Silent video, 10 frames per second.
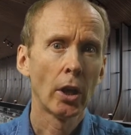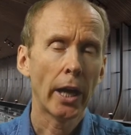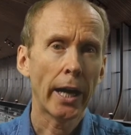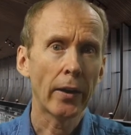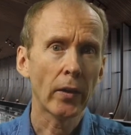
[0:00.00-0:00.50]

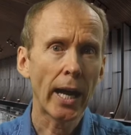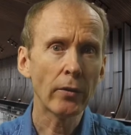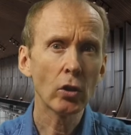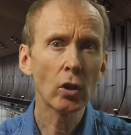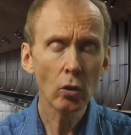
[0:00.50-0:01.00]
And they have
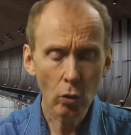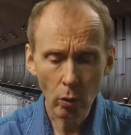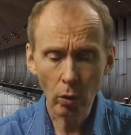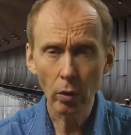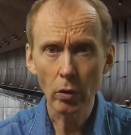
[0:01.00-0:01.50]
a
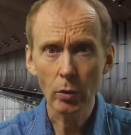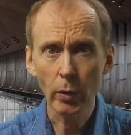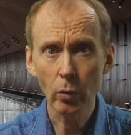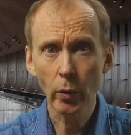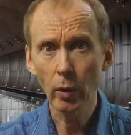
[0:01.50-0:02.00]
congruence
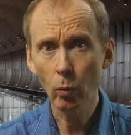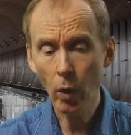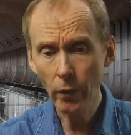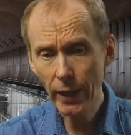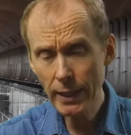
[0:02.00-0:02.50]
between
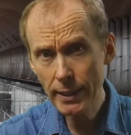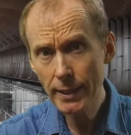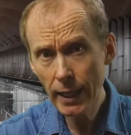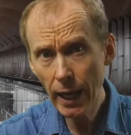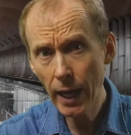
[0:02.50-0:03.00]
what they
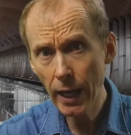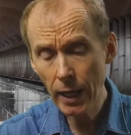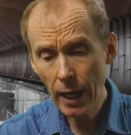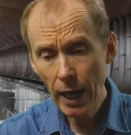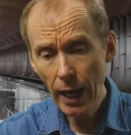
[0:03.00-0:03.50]

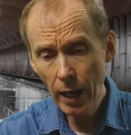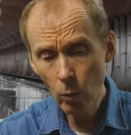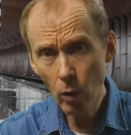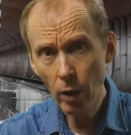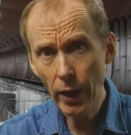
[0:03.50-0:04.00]
say
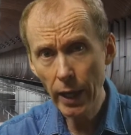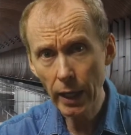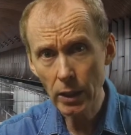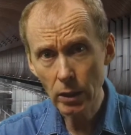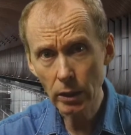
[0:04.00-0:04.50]
and what they
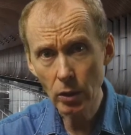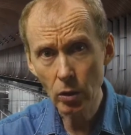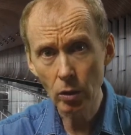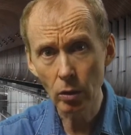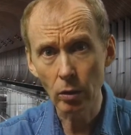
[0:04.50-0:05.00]
actually
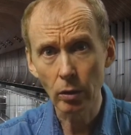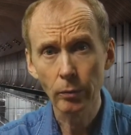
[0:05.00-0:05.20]
do.